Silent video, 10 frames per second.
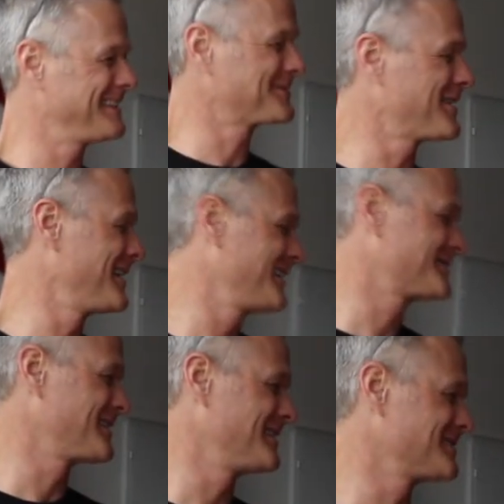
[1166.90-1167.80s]
That's right.
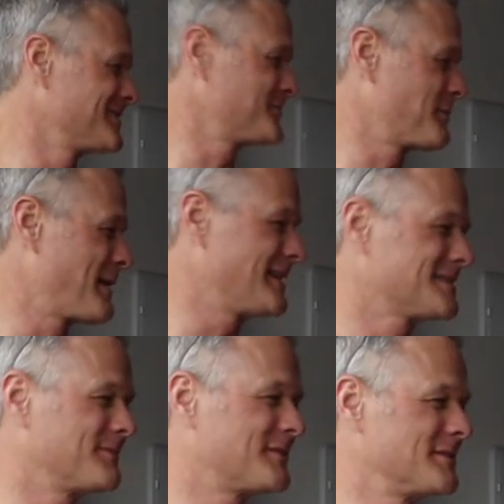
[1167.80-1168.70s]
That's right. As long as we're
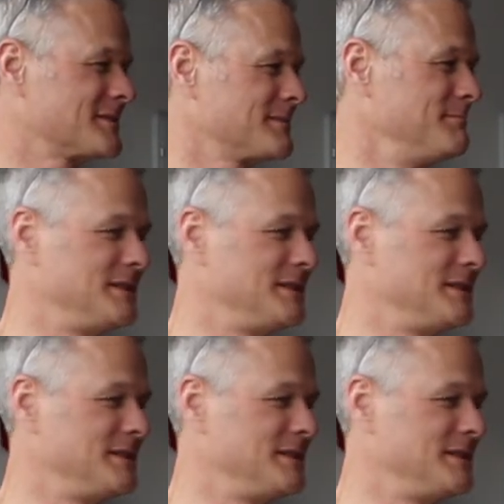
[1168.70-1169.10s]
past them first.